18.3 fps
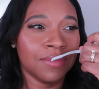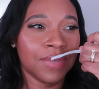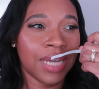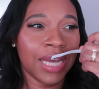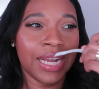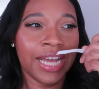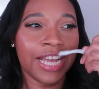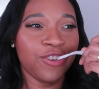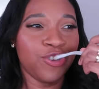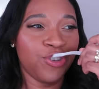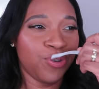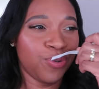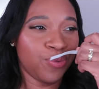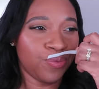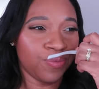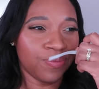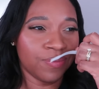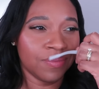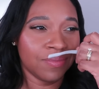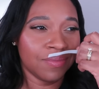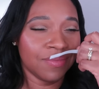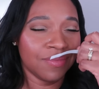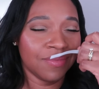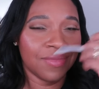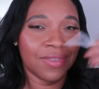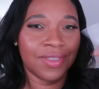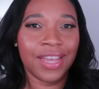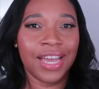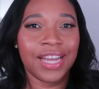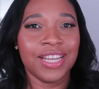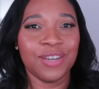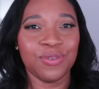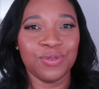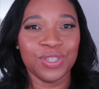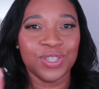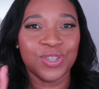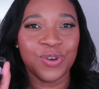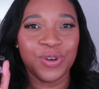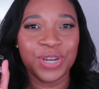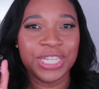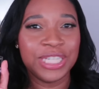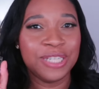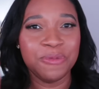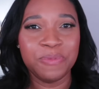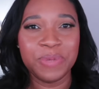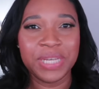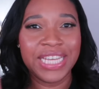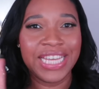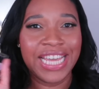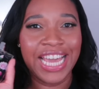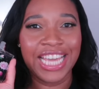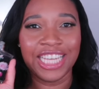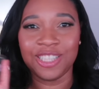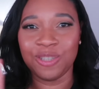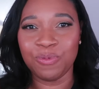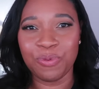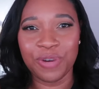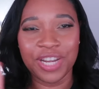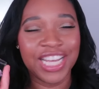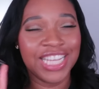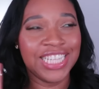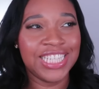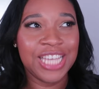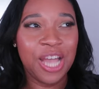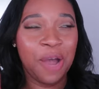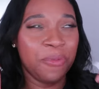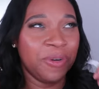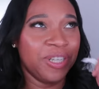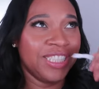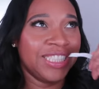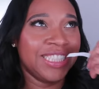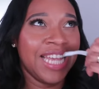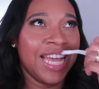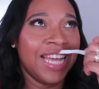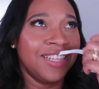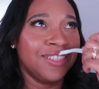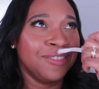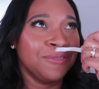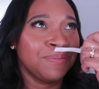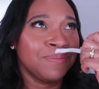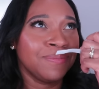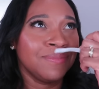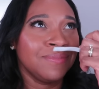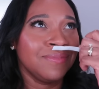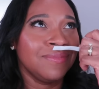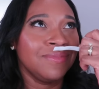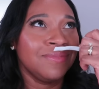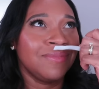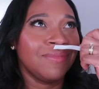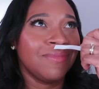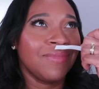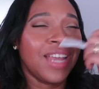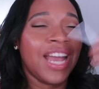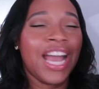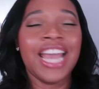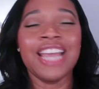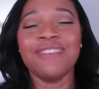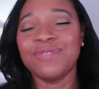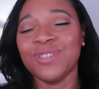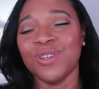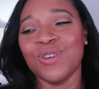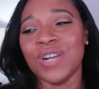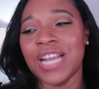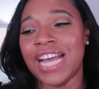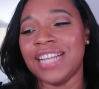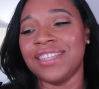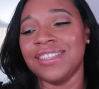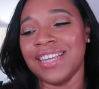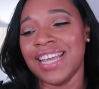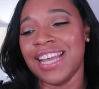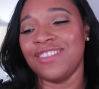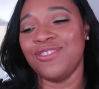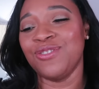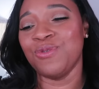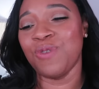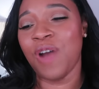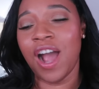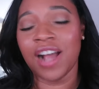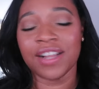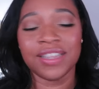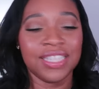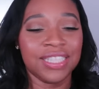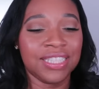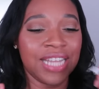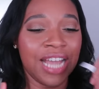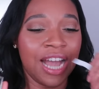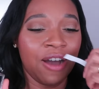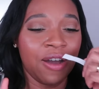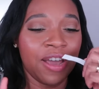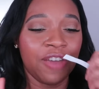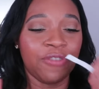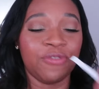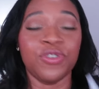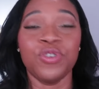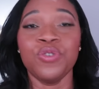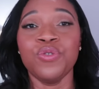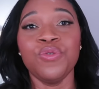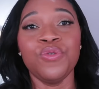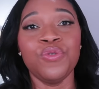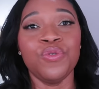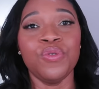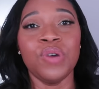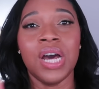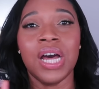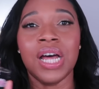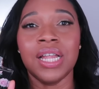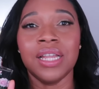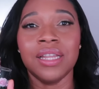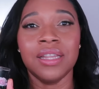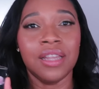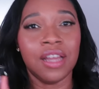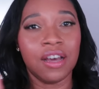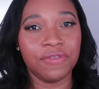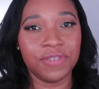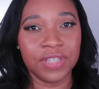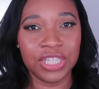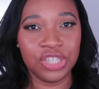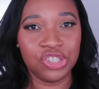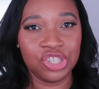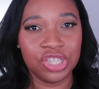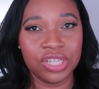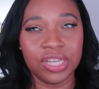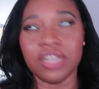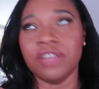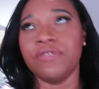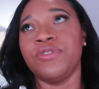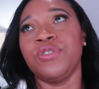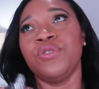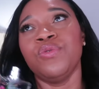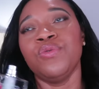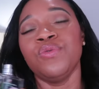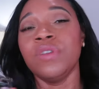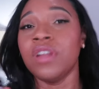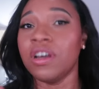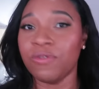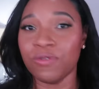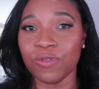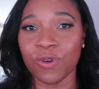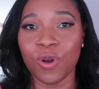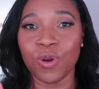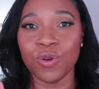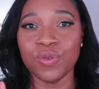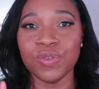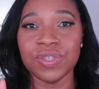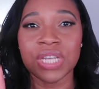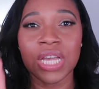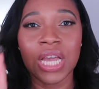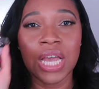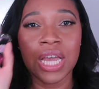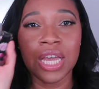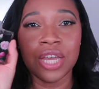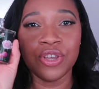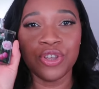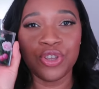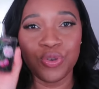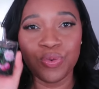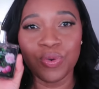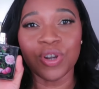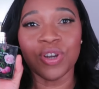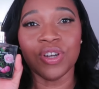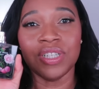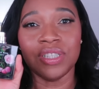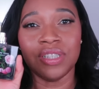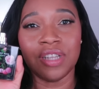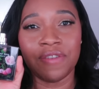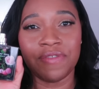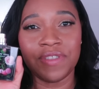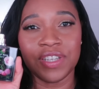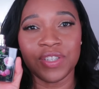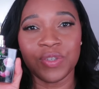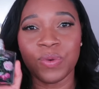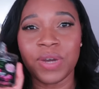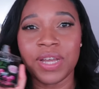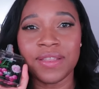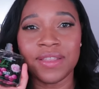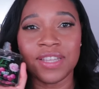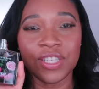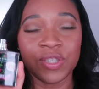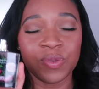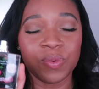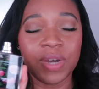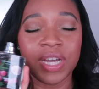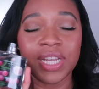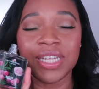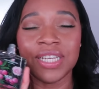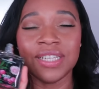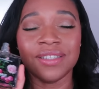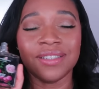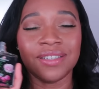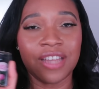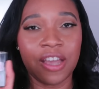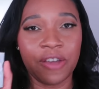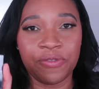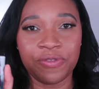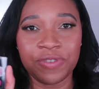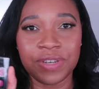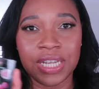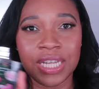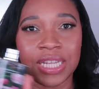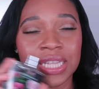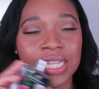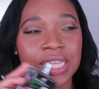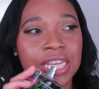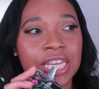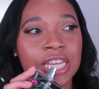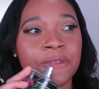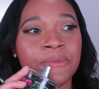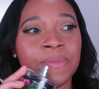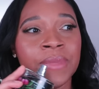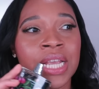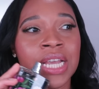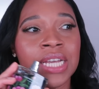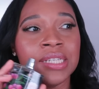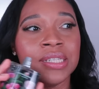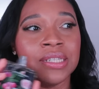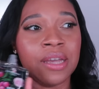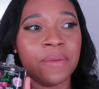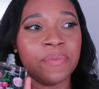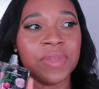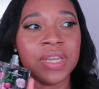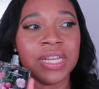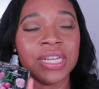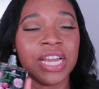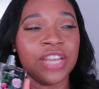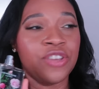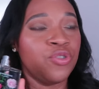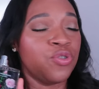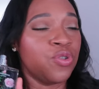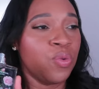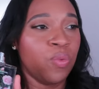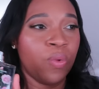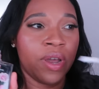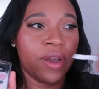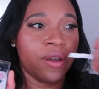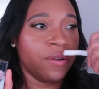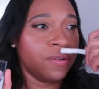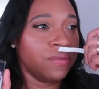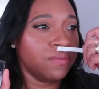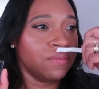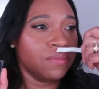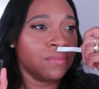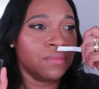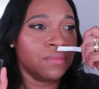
and I knew that it was going to be a spring and summer scent. I am so glad to get to rock this now. If you love lychee and if you love rose, you are gonna love this one. This one is definitely something that you can wear